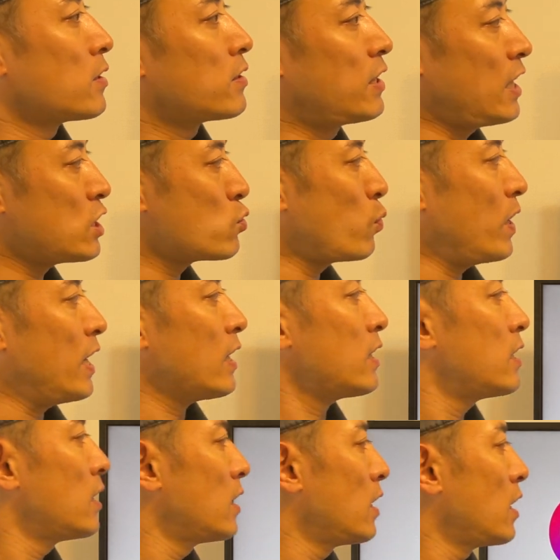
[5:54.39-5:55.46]
This week,
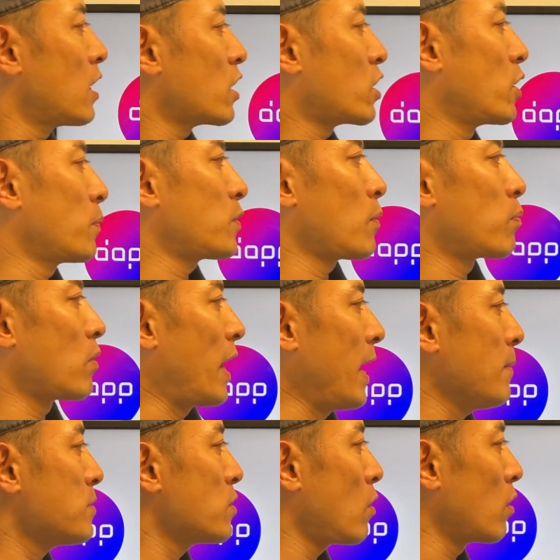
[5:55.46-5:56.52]
crypto
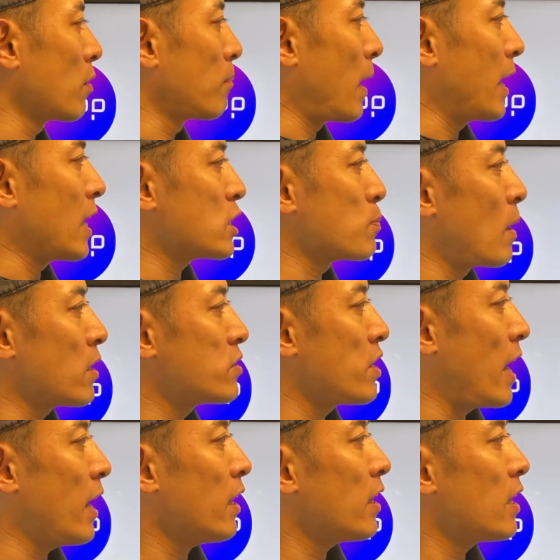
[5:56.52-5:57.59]
waves on Binance Smart
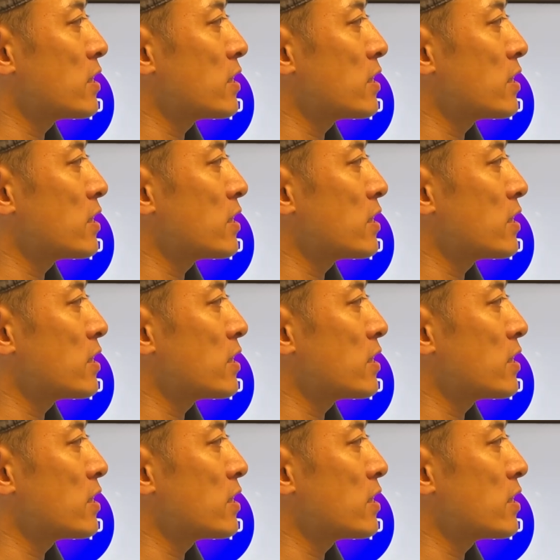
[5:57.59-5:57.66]
Chain